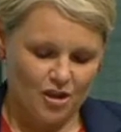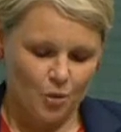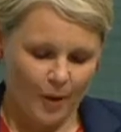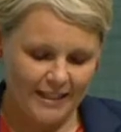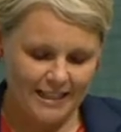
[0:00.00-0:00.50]

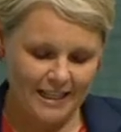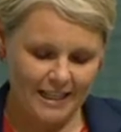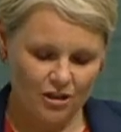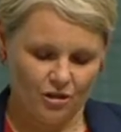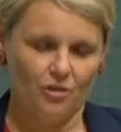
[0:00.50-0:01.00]

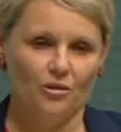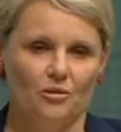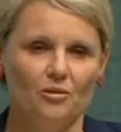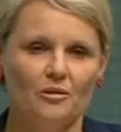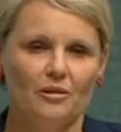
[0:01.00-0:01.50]

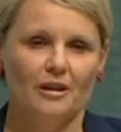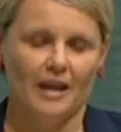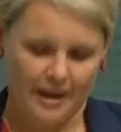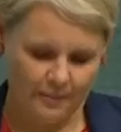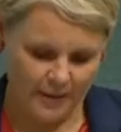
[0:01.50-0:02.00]
22
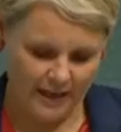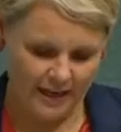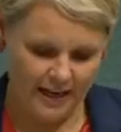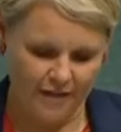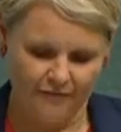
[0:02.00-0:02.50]

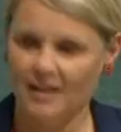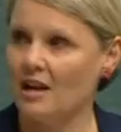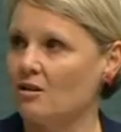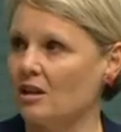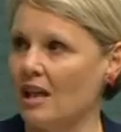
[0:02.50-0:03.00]
MP
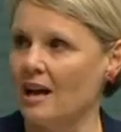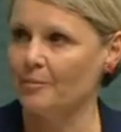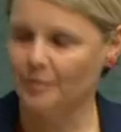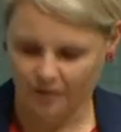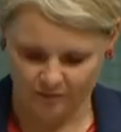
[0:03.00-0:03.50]
FNL
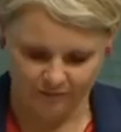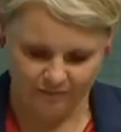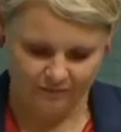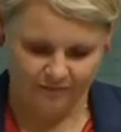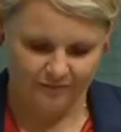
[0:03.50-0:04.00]
clubs,
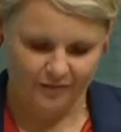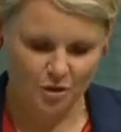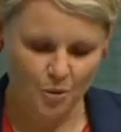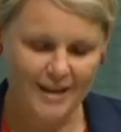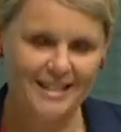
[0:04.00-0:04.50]

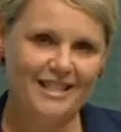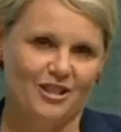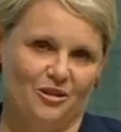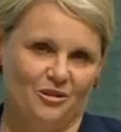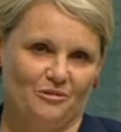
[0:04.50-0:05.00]

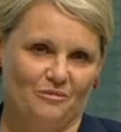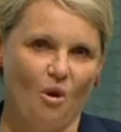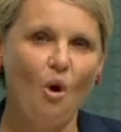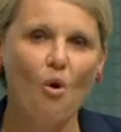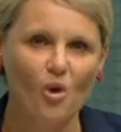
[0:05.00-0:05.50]
22,
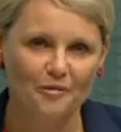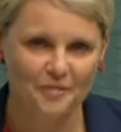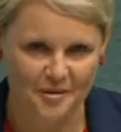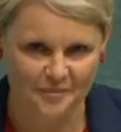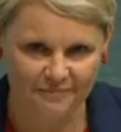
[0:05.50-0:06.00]
all
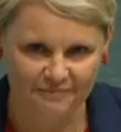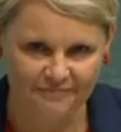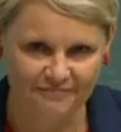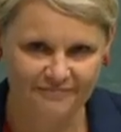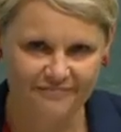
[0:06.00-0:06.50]
of them,
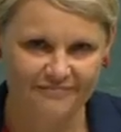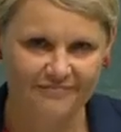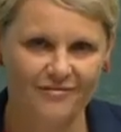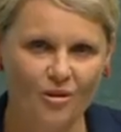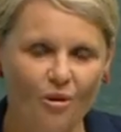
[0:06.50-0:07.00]

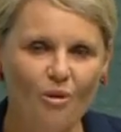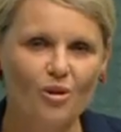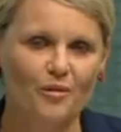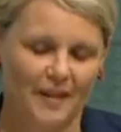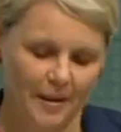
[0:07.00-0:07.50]

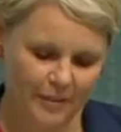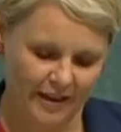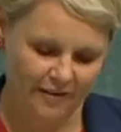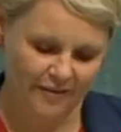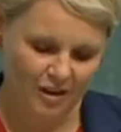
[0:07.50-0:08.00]
all of the
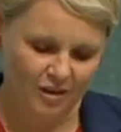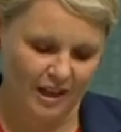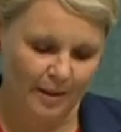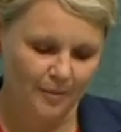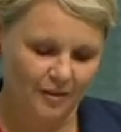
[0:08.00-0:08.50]
MP FNL
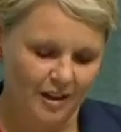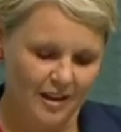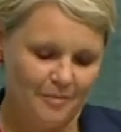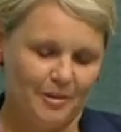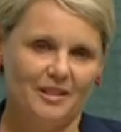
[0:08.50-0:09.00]
clubs
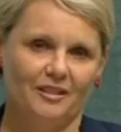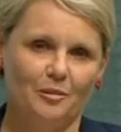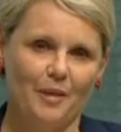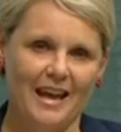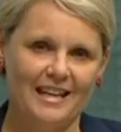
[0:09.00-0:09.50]

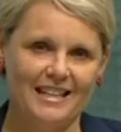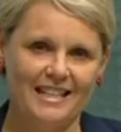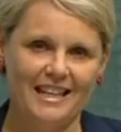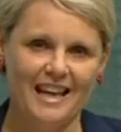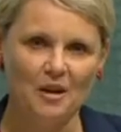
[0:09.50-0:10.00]
participated
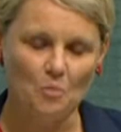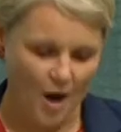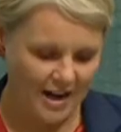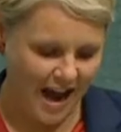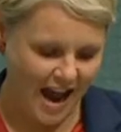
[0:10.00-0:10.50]
in a
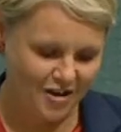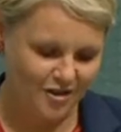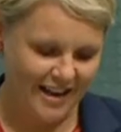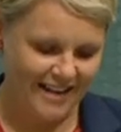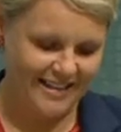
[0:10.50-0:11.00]

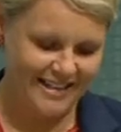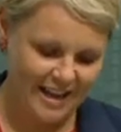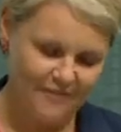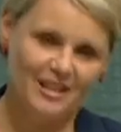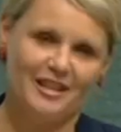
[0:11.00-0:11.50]

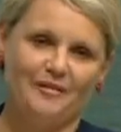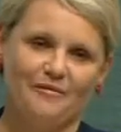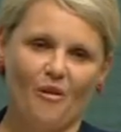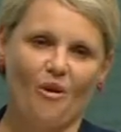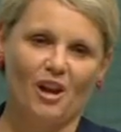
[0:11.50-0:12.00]

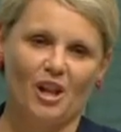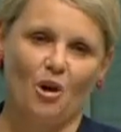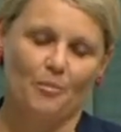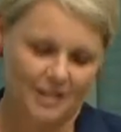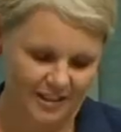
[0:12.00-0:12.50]

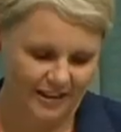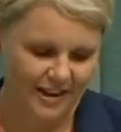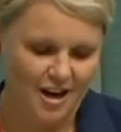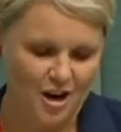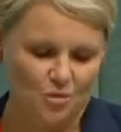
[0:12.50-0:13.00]
174-kilometre
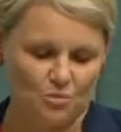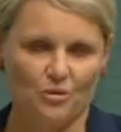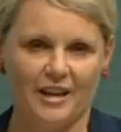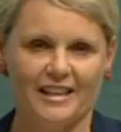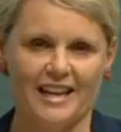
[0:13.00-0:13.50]

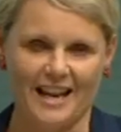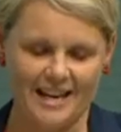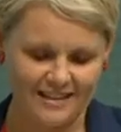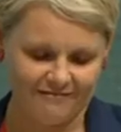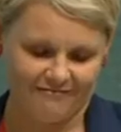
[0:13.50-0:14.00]
relay,